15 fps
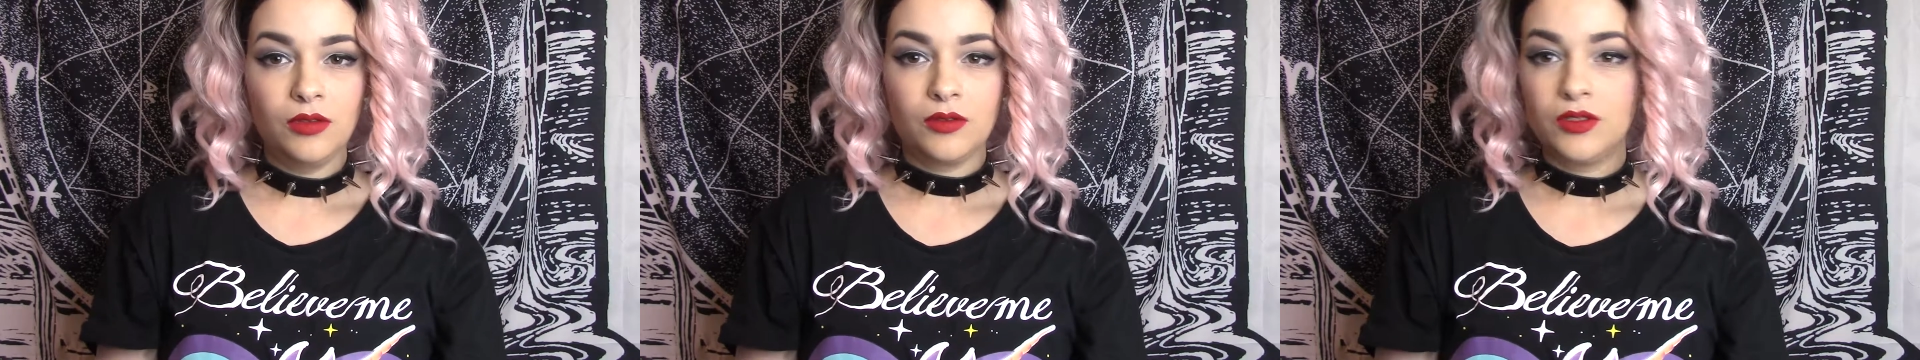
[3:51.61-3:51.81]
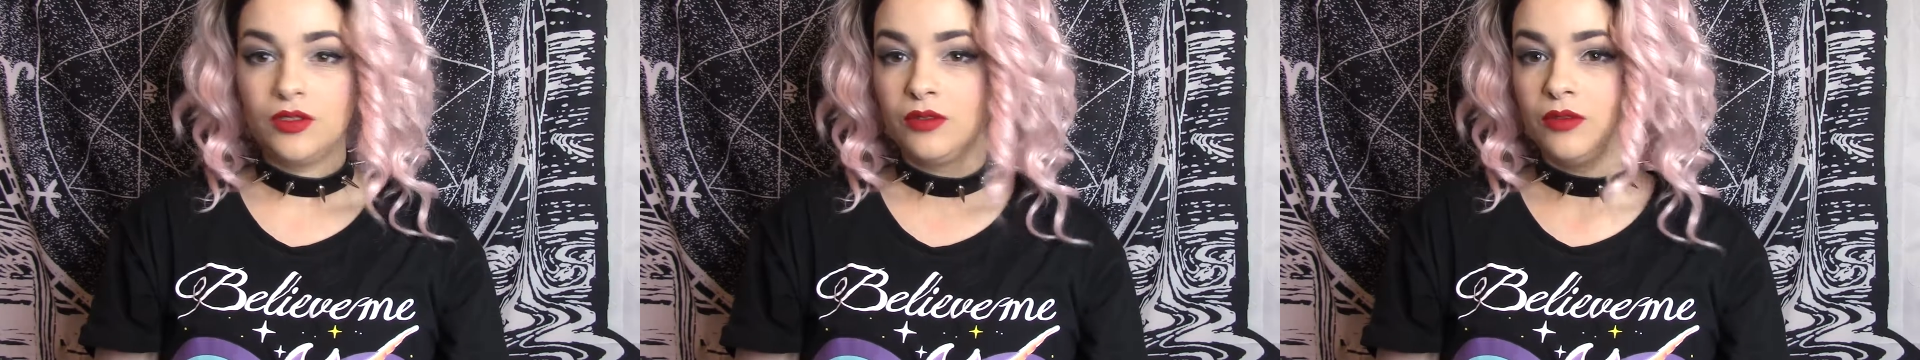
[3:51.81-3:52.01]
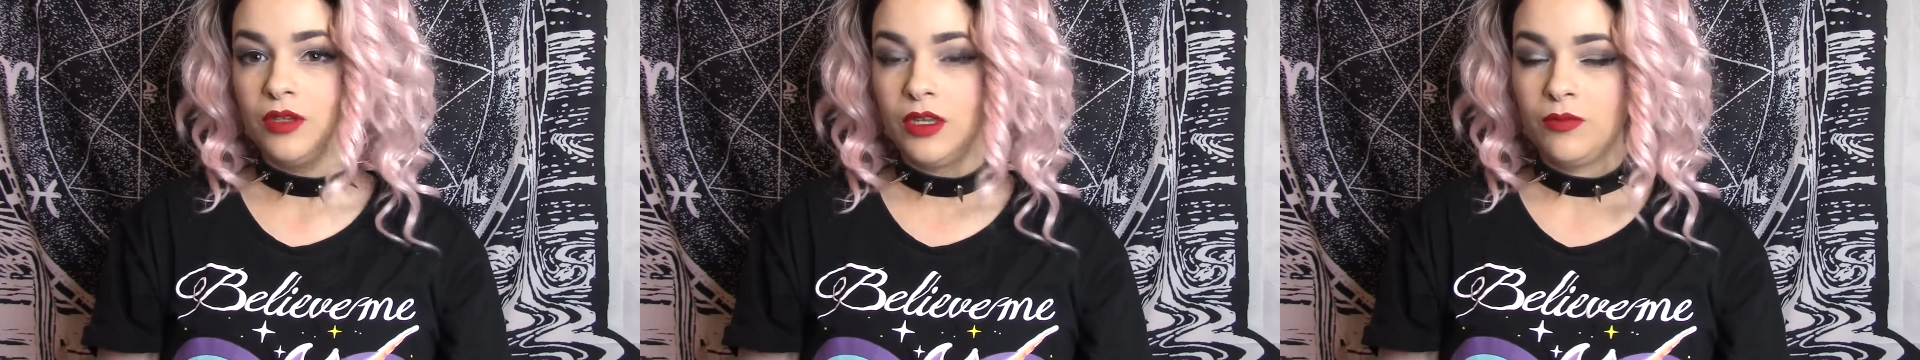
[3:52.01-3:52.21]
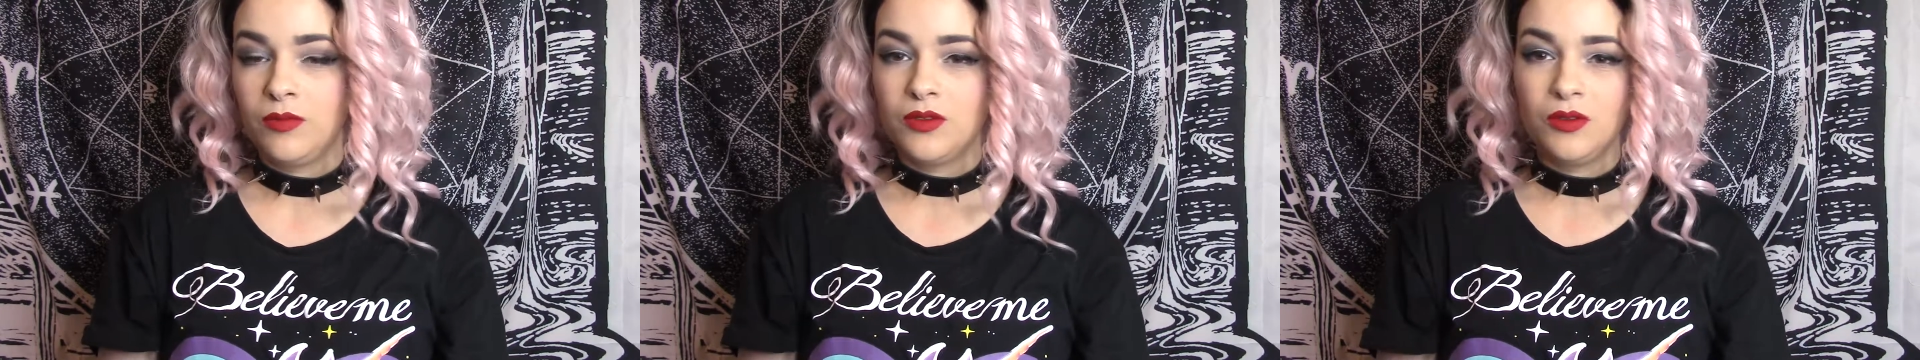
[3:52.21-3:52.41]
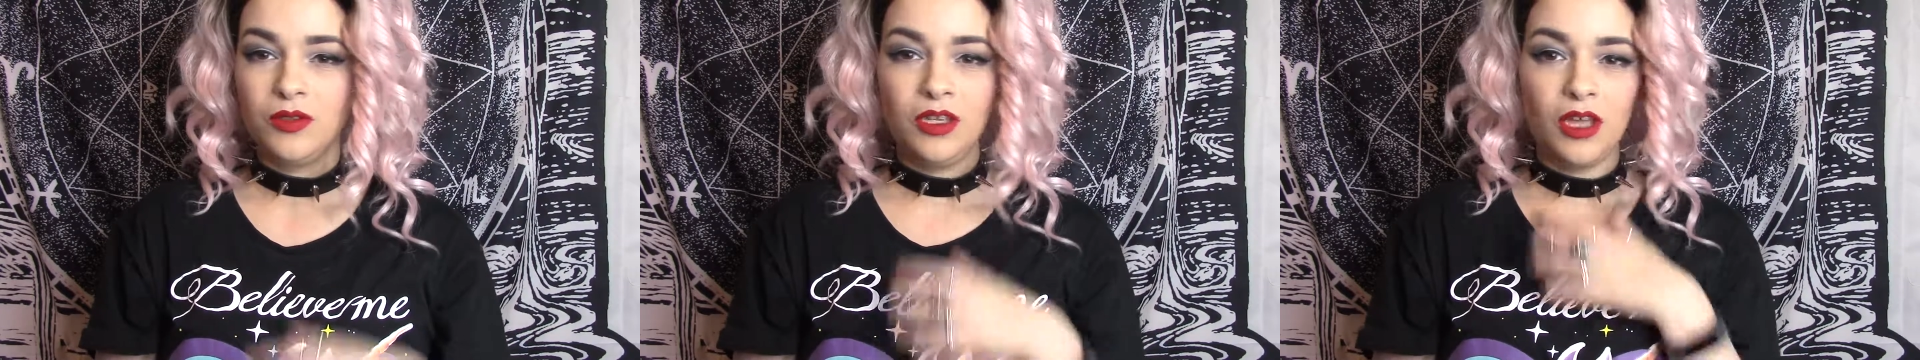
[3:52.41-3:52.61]
So it
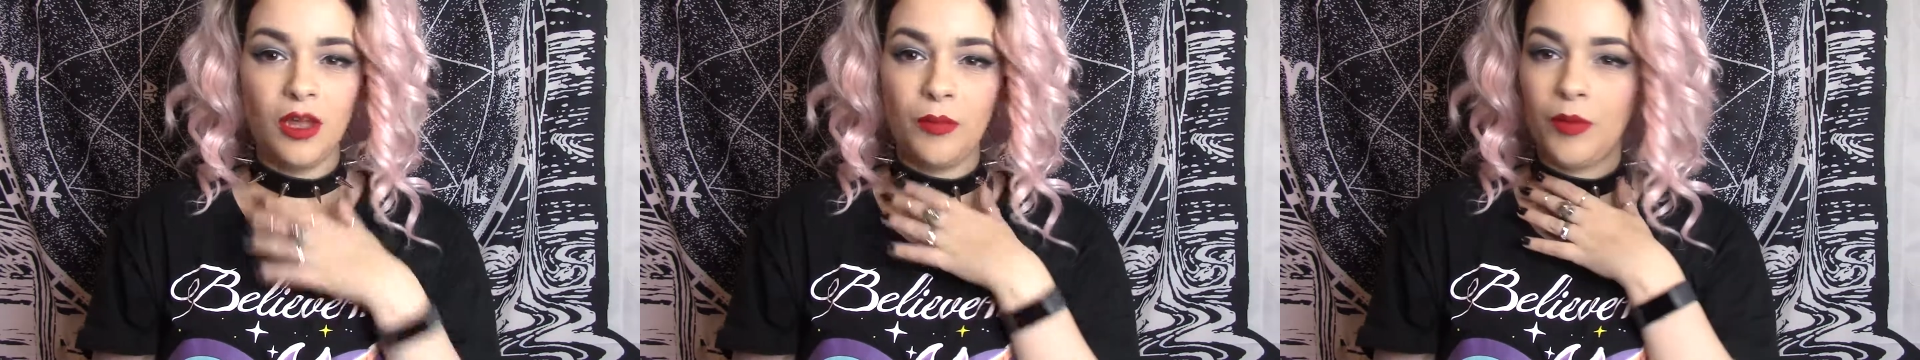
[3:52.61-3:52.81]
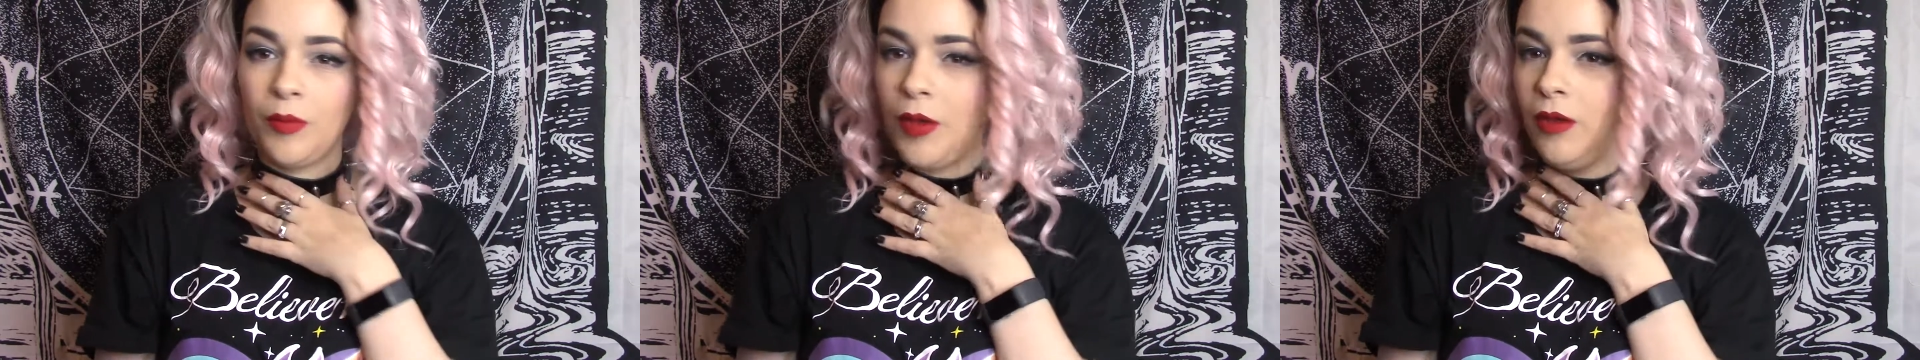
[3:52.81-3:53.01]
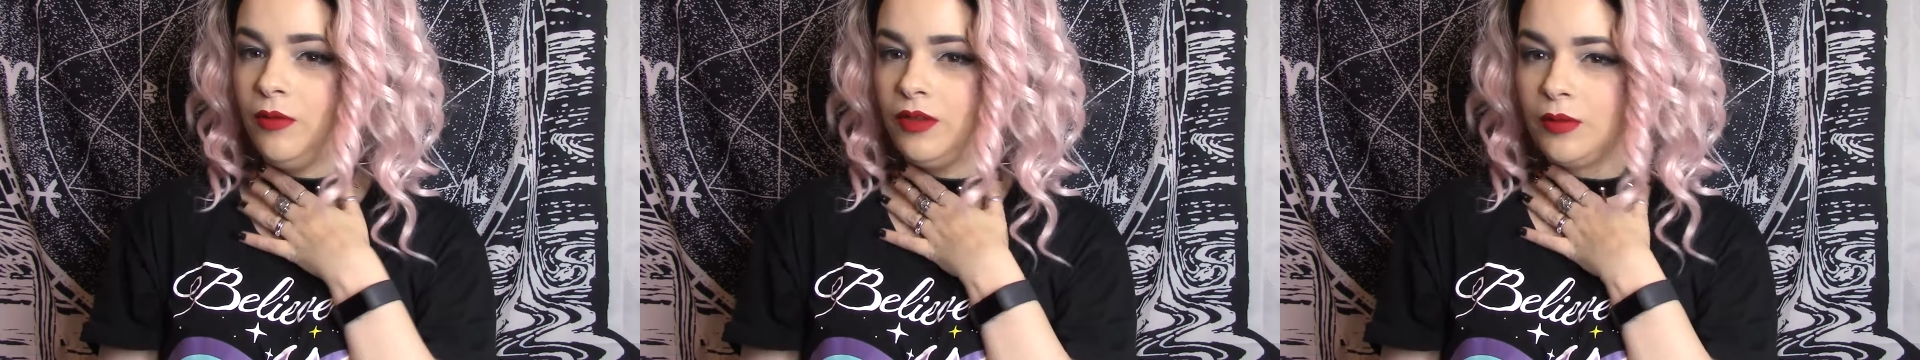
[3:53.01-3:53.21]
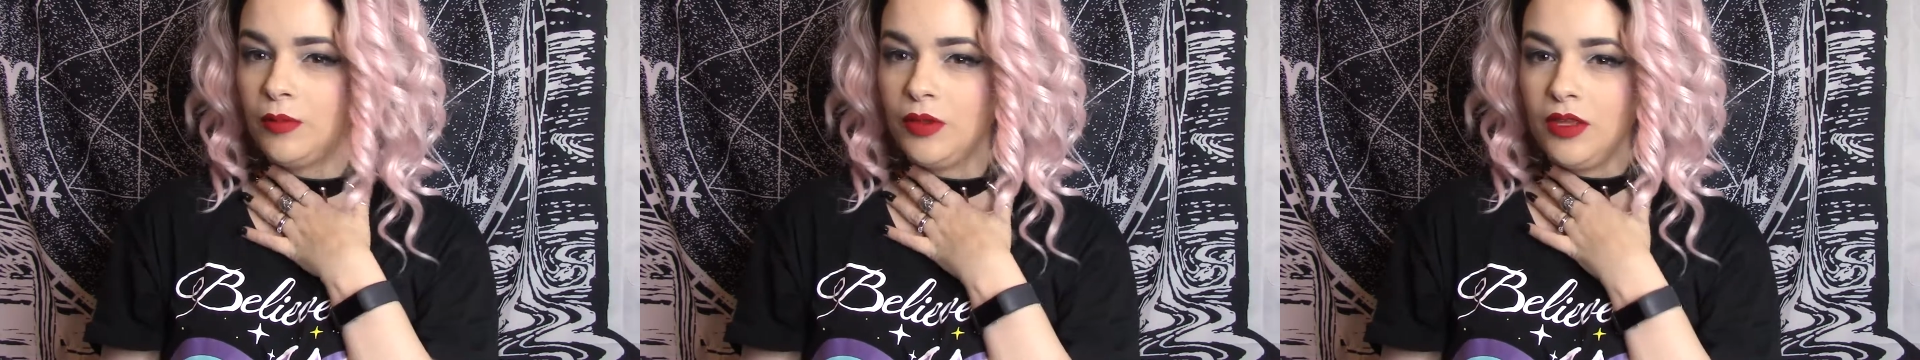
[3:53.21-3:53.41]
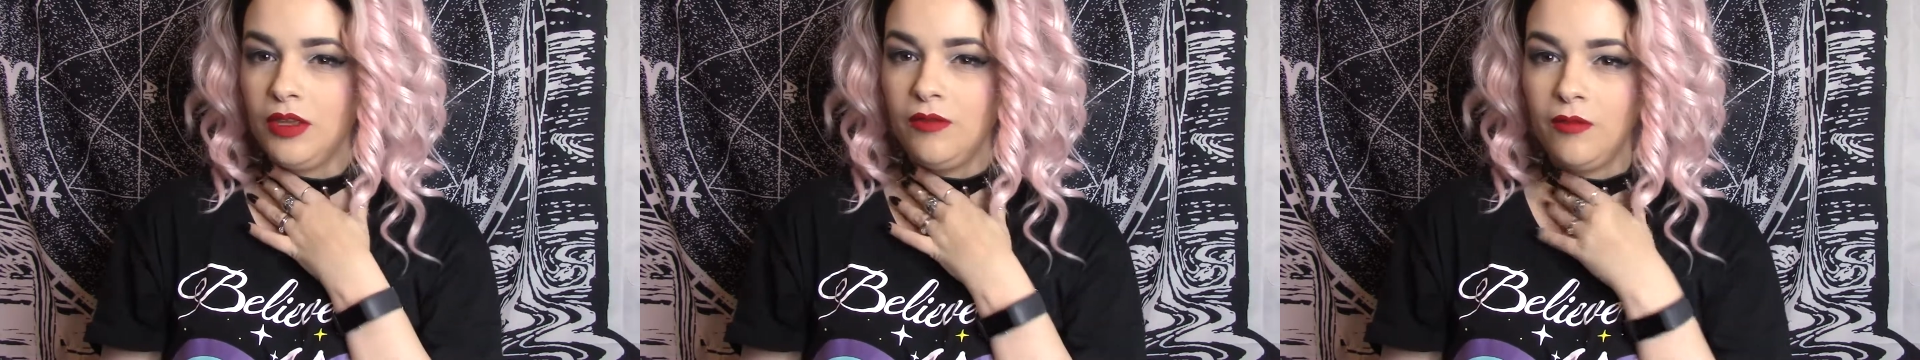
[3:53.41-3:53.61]
was only a couple of pounds, I
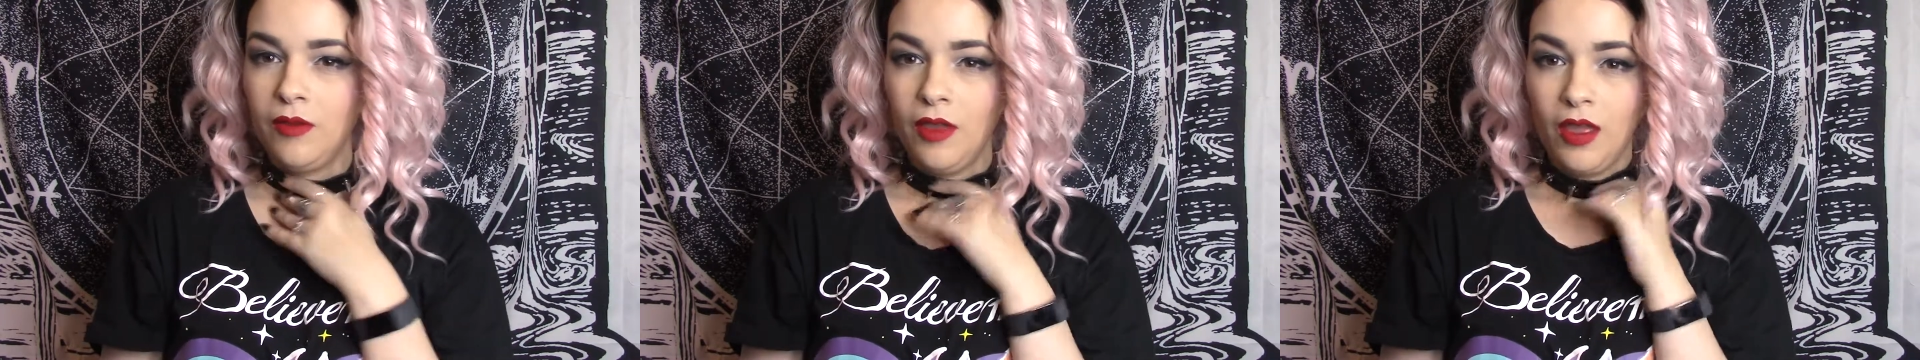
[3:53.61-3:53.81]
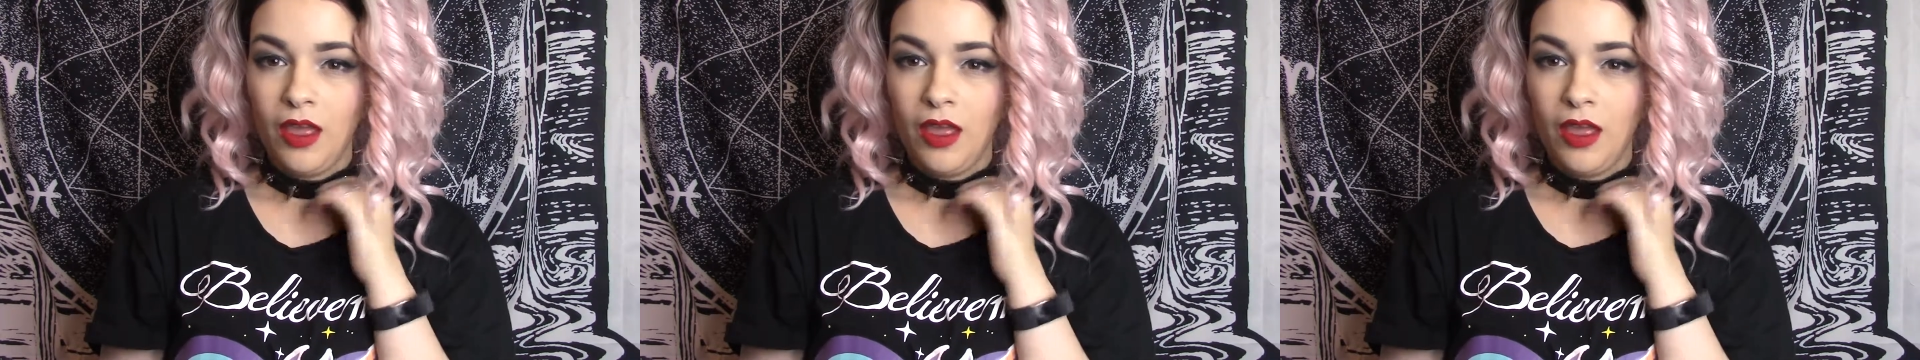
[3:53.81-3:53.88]
believe,